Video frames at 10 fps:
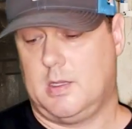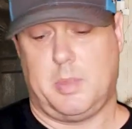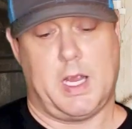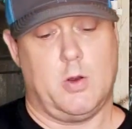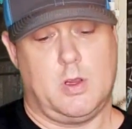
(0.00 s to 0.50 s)
the
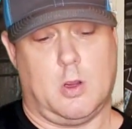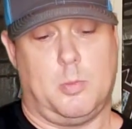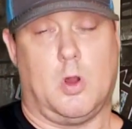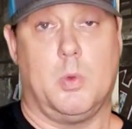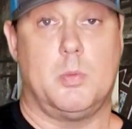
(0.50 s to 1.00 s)
battery
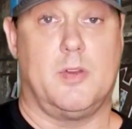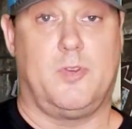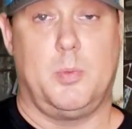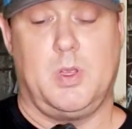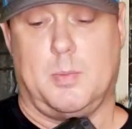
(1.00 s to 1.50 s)
compartment by
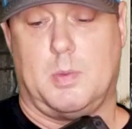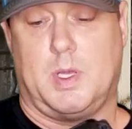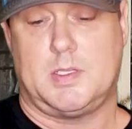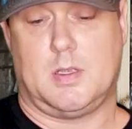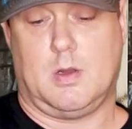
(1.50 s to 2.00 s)
flipping up the
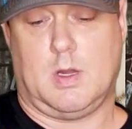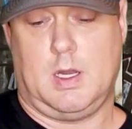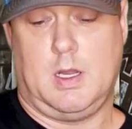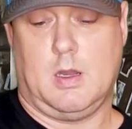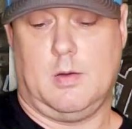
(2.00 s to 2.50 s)
buttstock
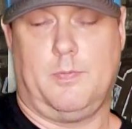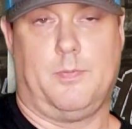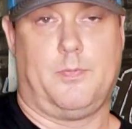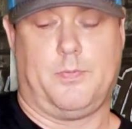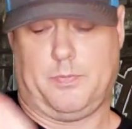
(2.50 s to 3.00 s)
right here.
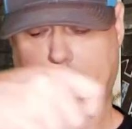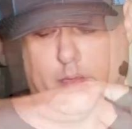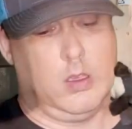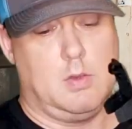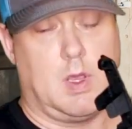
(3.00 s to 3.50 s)

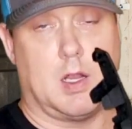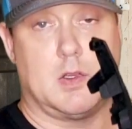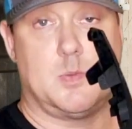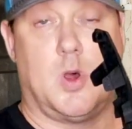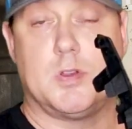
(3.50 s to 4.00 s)
You've got a
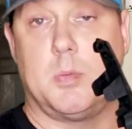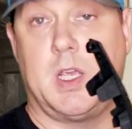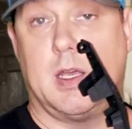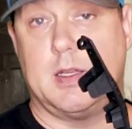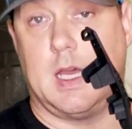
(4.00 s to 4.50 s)
small
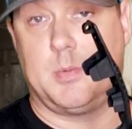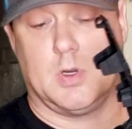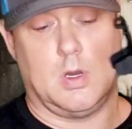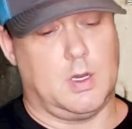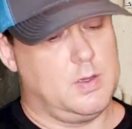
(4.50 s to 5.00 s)
Tamiya
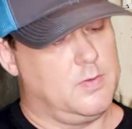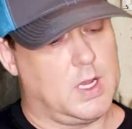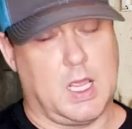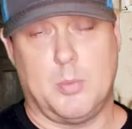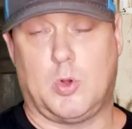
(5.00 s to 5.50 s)
adapter, and you've
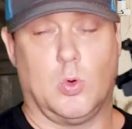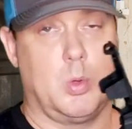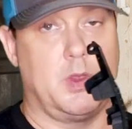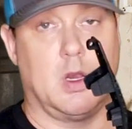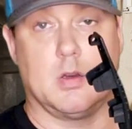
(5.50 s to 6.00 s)
got ample
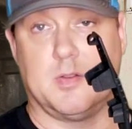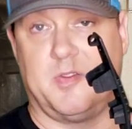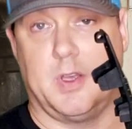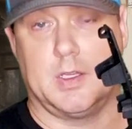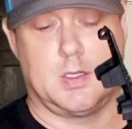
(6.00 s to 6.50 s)
room in there to
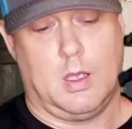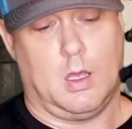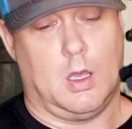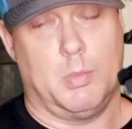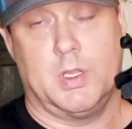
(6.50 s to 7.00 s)
fit
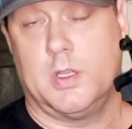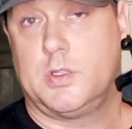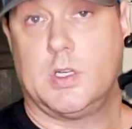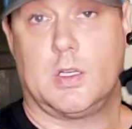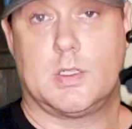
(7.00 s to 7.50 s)
a
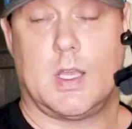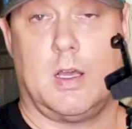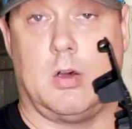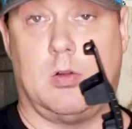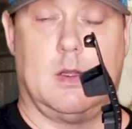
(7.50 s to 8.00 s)
nunchuck
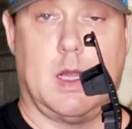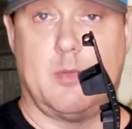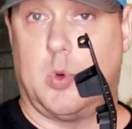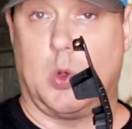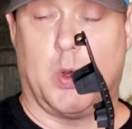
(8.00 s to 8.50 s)
style
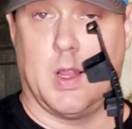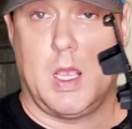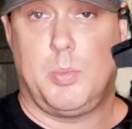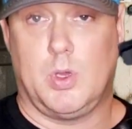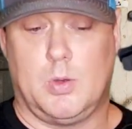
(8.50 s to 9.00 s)
11.1
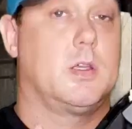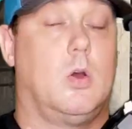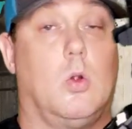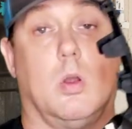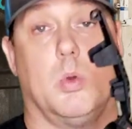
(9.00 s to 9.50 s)
LiPo
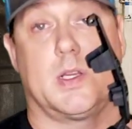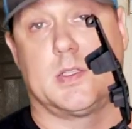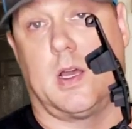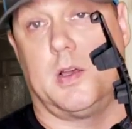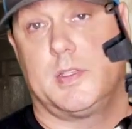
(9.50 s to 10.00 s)
or a brick
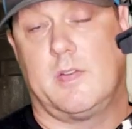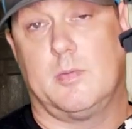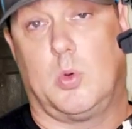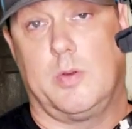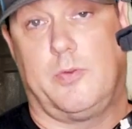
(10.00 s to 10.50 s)
style
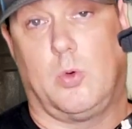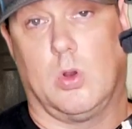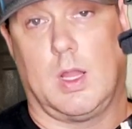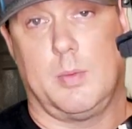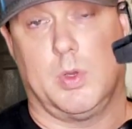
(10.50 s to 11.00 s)
7.4
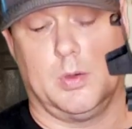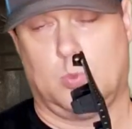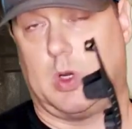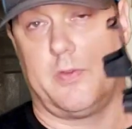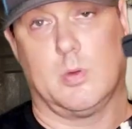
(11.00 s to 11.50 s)

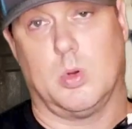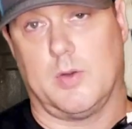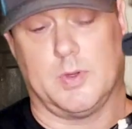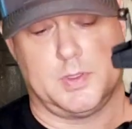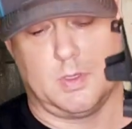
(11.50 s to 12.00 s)
LiPo, whatever your
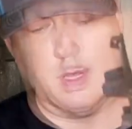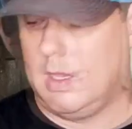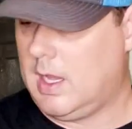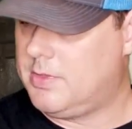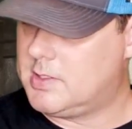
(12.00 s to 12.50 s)
preference.
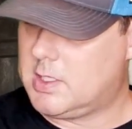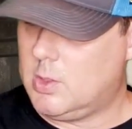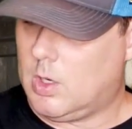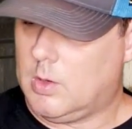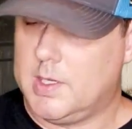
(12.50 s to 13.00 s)
And this
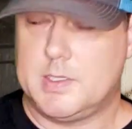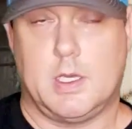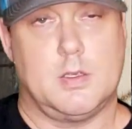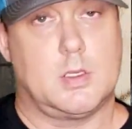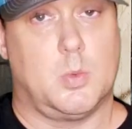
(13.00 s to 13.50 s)
QRS
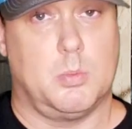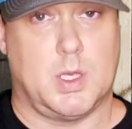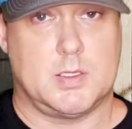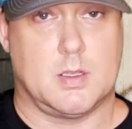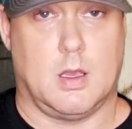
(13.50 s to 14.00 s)
telescoping
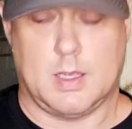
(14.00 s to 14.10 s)
buttstock,